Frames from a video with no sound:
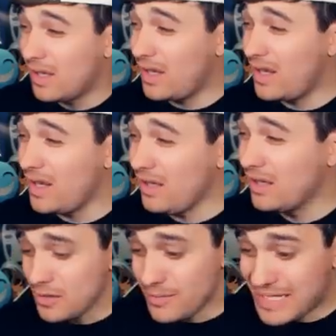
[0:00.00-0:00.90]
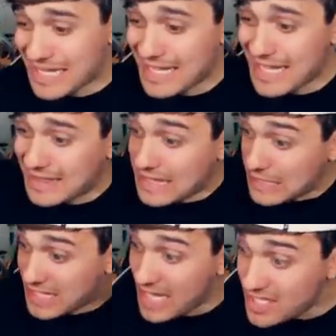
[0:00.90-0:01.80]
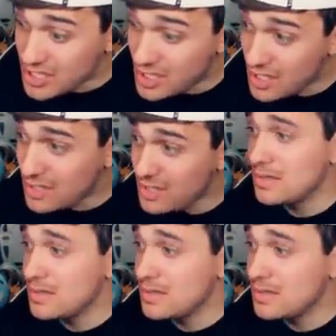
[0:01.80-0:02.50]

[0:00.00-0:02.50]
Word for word: Huh? You mean I get detention?